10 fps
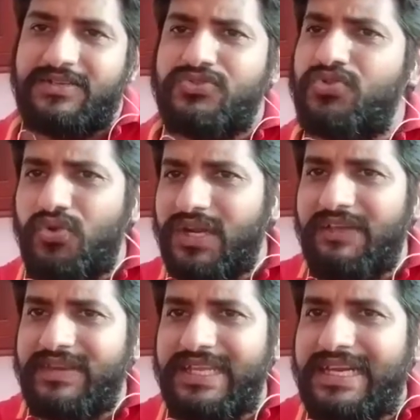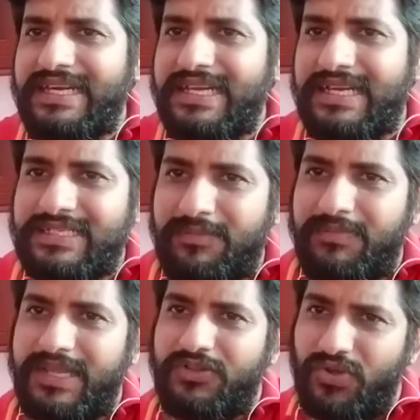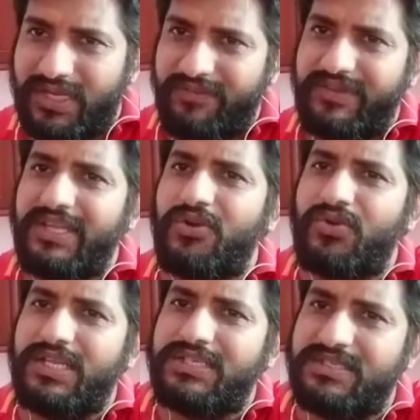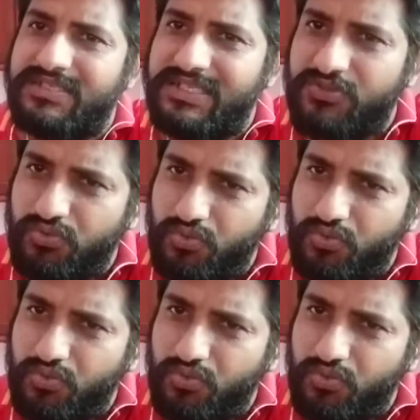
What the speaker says: So you don't have any electrical supply. You are giving a rotation, just